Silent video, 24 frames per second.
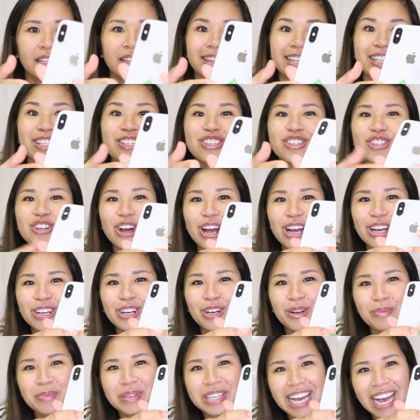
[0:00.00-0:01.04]
This
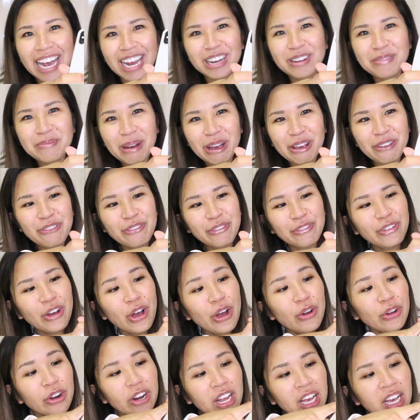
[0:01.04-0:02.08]
triangle behind my
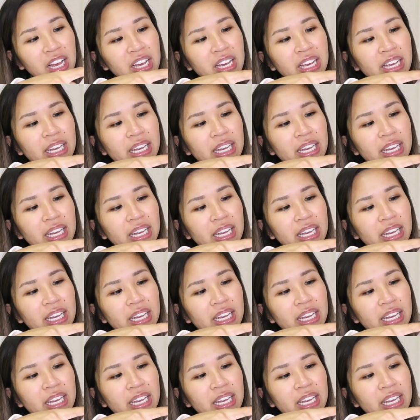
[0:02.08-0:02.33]
phone.